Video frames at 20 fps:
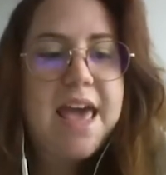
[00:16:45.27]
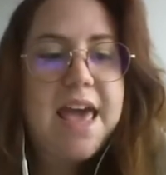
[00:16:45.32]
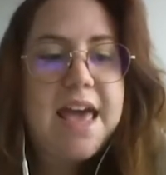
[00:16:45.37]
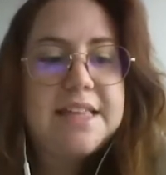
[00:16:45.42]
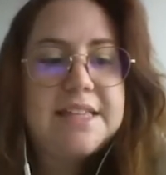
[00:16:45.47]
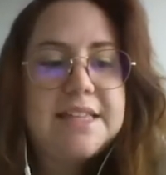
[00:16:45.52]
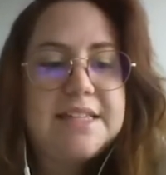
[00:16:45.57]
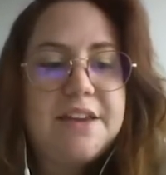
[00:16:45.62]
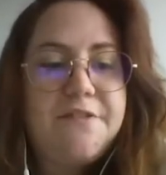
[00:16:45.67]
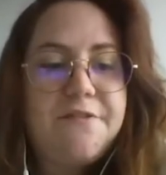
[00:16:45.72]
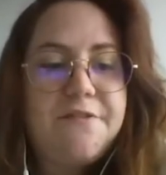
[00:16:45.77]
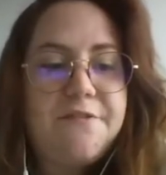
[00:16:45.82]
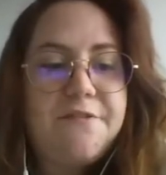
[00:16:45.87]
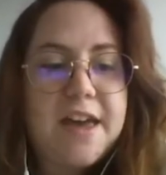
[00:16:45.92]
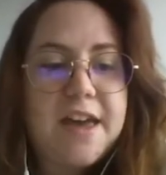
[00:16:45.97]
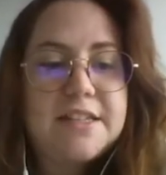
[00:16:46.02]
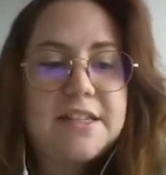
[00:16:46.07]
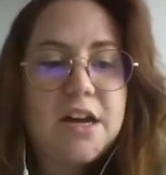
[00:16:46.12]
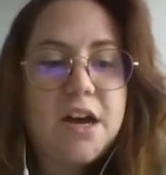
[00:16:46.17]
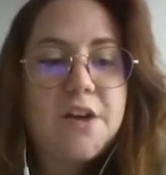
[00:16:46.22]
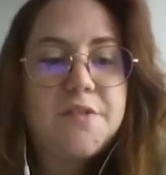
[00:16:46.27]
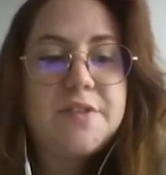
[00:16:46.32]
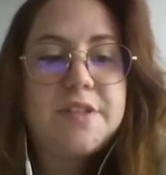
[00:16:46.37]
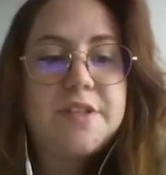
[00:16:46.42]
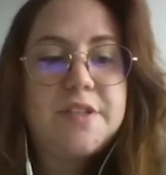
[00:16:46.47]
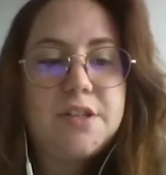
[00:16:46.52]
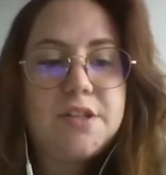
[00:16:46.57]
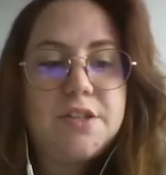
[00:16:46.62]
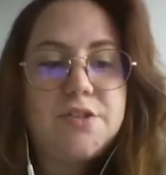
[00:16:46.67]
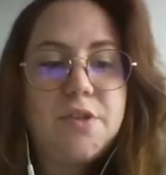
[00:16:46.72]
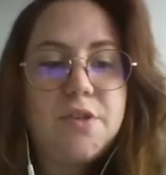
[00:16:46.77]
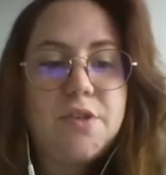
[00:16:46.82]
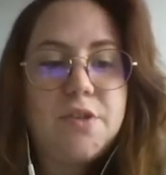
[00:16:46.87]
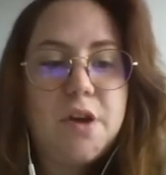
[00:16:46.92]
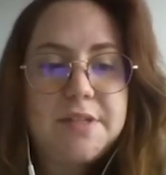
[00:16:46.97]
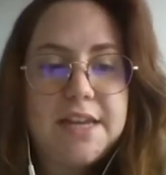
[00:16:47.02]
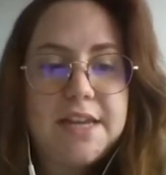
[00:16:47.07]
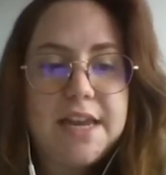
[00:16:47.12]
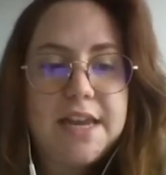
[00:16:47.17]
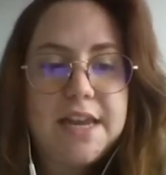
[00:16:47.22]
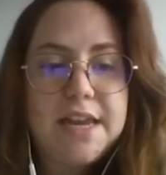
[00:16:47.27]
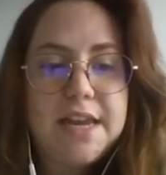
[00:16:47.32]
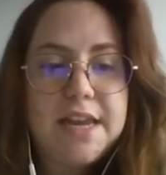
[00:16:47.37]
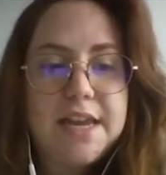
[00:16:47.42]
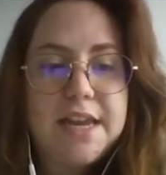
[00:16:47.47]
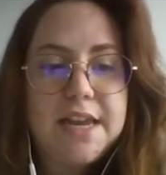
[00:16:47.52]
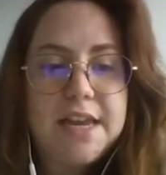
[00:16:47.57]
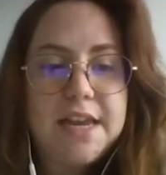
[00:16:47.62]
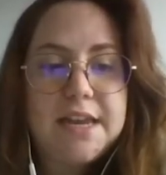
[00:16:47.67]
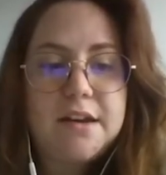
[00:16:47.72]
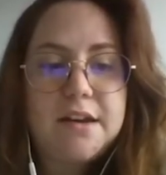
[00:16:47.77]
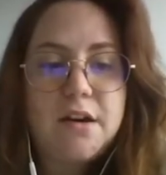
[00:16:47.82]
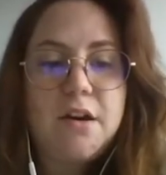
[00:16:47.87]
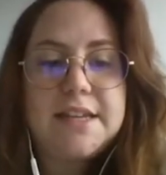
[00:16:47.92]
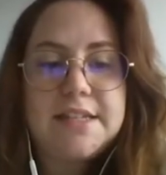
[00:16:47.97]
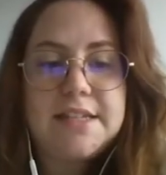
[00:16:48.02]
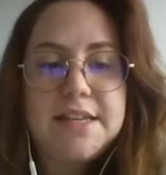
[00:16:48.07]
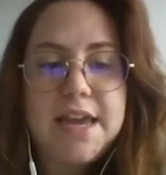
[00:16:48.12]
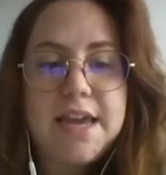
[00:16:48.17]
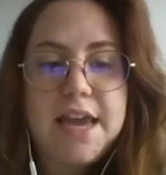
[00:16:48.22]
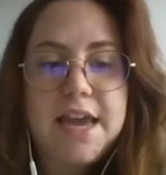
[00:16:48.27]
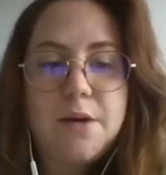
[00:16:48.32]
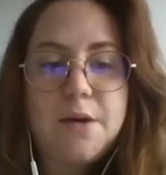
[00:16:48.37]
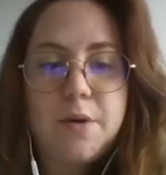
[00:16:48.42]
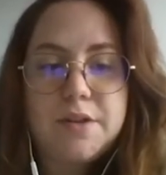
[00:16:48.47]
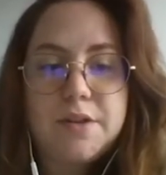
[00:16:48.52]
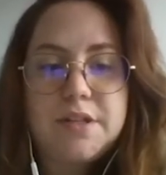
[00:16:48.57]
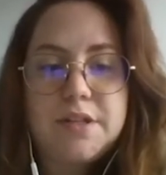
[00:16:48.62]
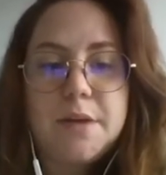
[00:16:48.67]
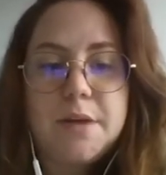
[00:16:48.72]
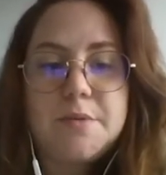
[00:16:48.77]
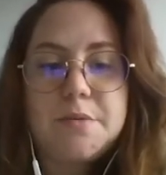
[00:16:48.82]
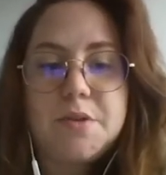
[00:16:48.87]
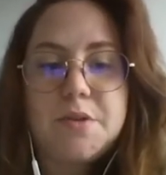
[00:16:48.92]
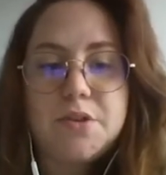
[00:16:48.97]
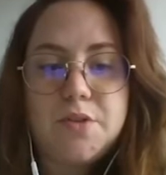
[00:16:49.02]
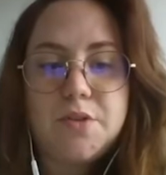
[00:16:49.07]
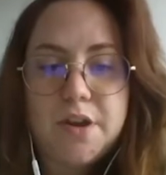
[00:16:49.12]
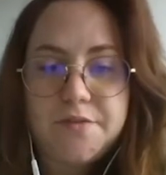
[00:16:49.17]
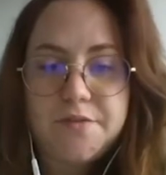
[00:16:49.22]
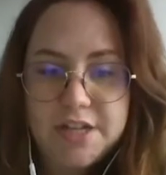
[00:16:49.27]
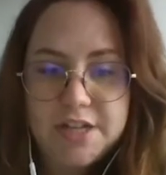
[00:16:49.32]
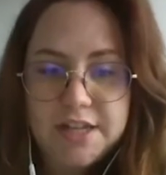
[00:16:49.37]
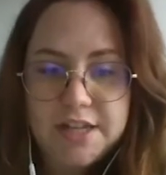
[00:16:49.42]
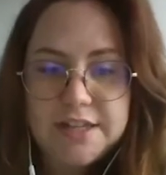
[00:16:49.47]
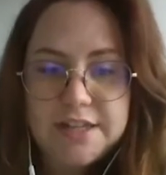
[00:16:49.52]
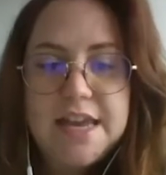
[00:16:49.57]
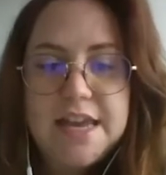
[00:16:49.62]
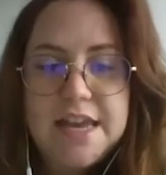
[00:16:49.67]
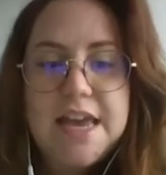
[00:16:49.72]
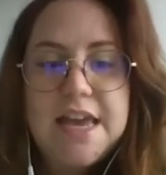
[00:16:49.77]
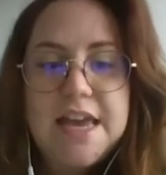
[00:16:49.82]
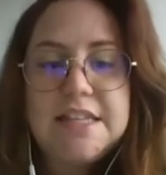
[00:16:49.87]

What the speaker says: And the effect of CO2 uptake on RCA water absorption coefficient